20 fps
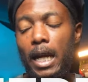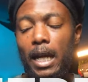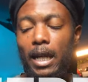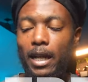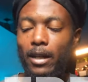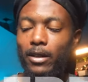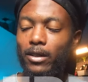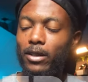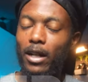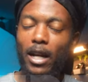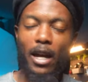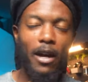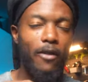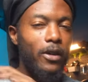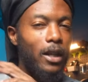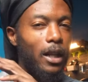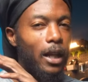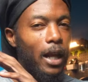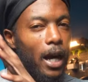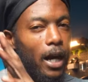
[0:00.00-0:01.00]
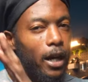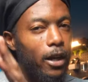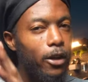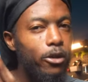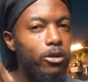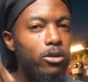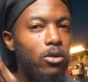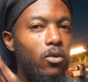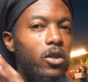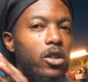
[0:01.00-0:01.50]
Now it's gonna have a lot of
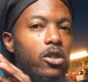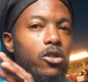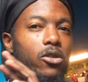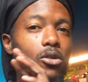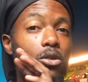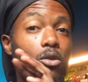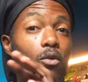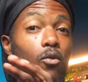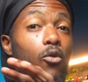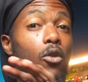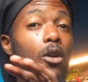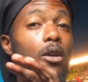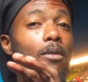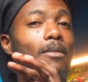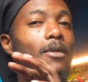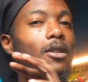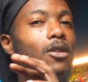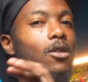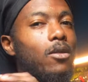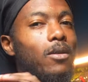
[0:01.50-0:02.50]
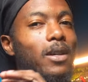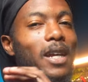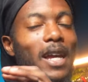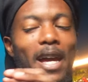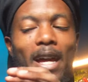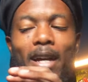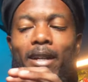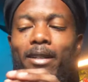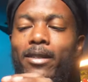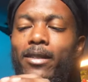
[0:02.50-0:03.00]
those features from the
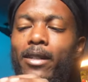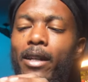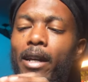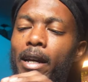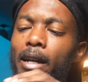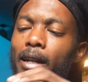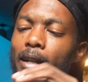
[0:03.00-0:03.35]
3S.